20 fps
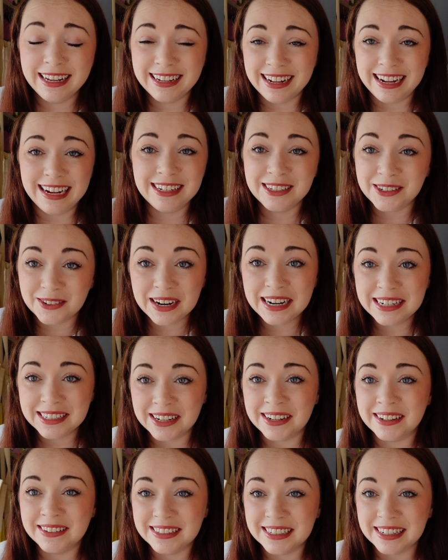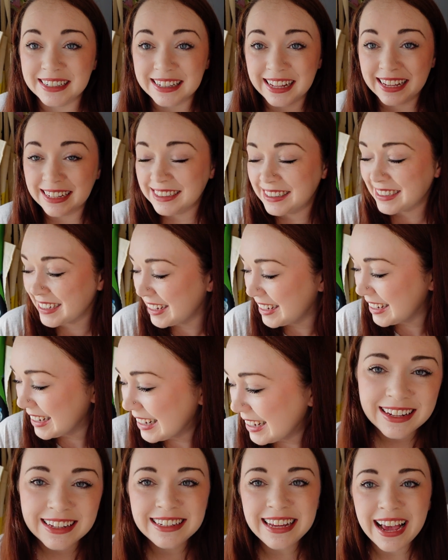I had a great time doing this.
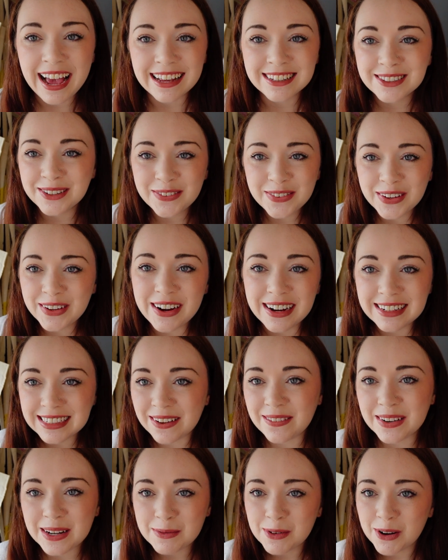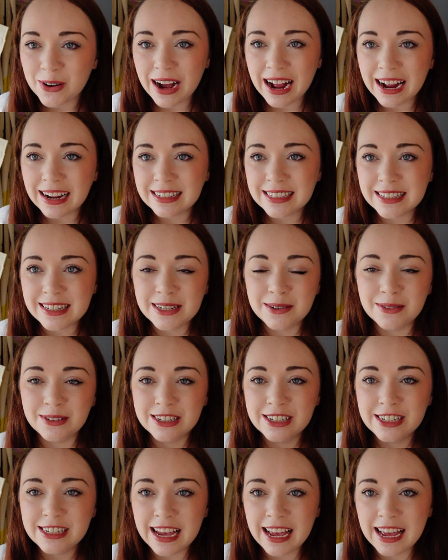Yeah, so if you guys have any more hacks that you want
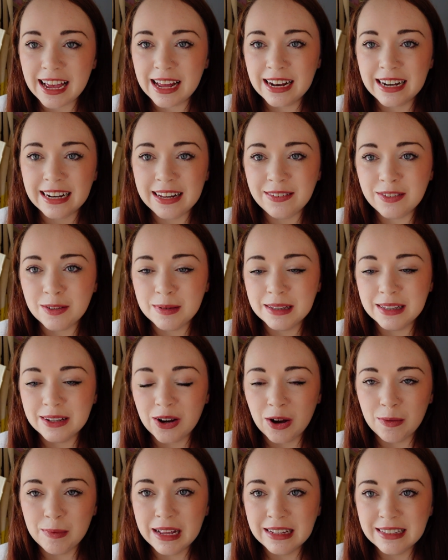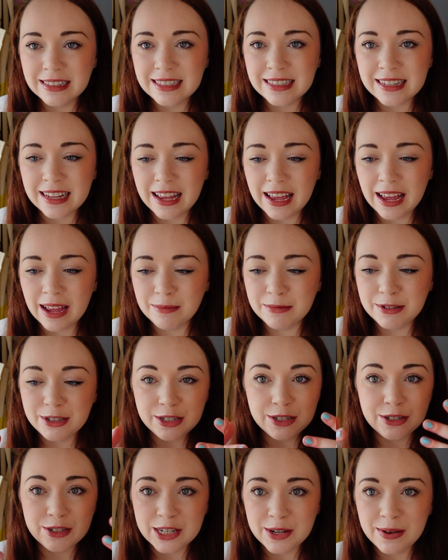to share, leave them in the comments. Do
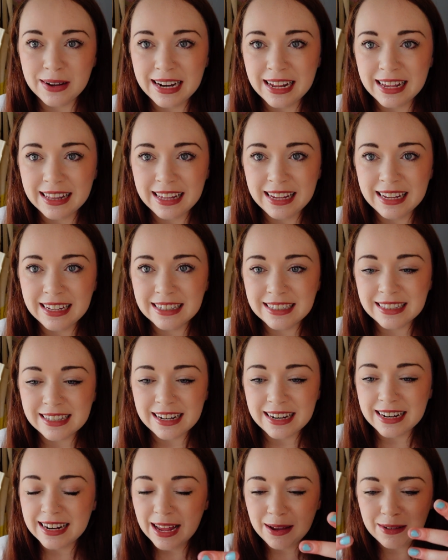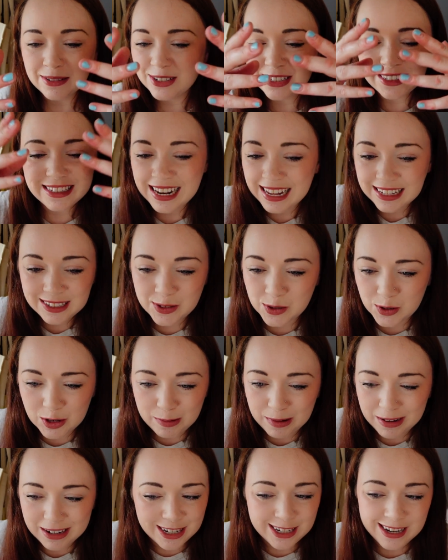you do any of these? Let's talk
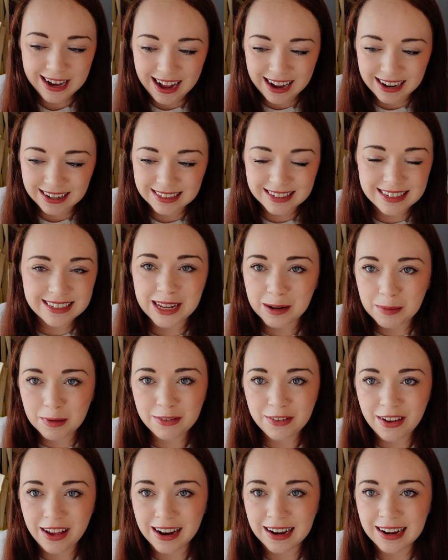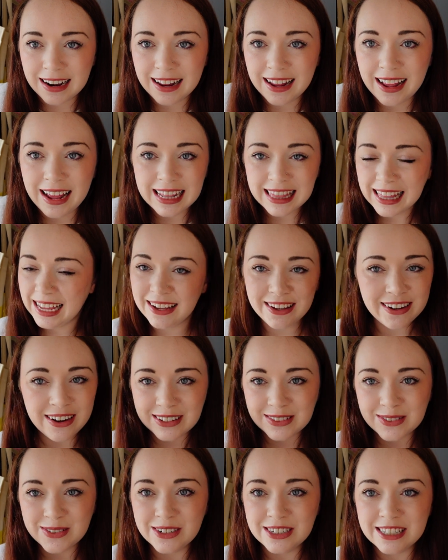about Lush hacks. It's going to be fun. Thank you
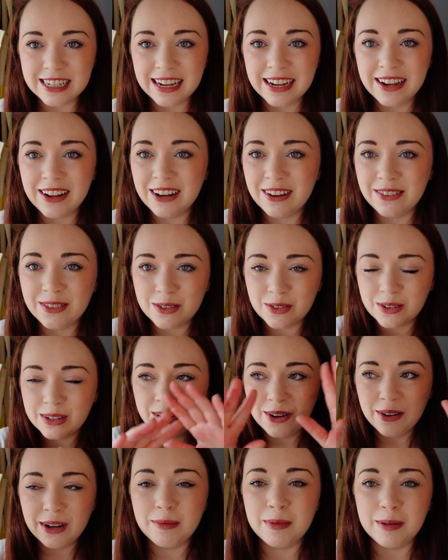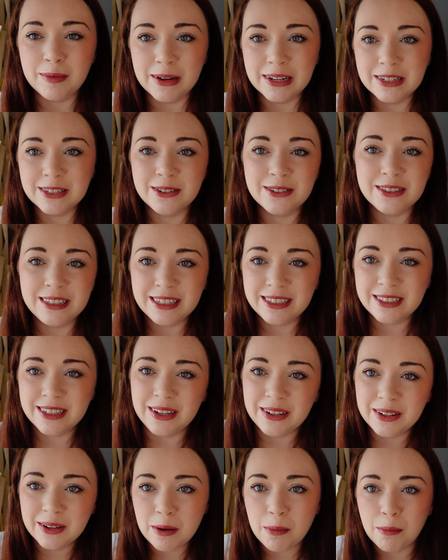guys for watching. I love you all incredibly much and I'll see you
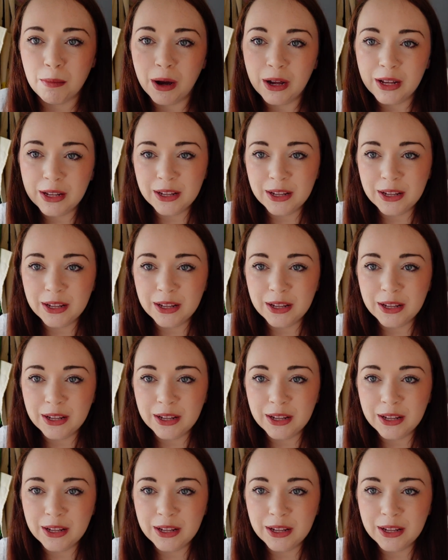soon. Bye.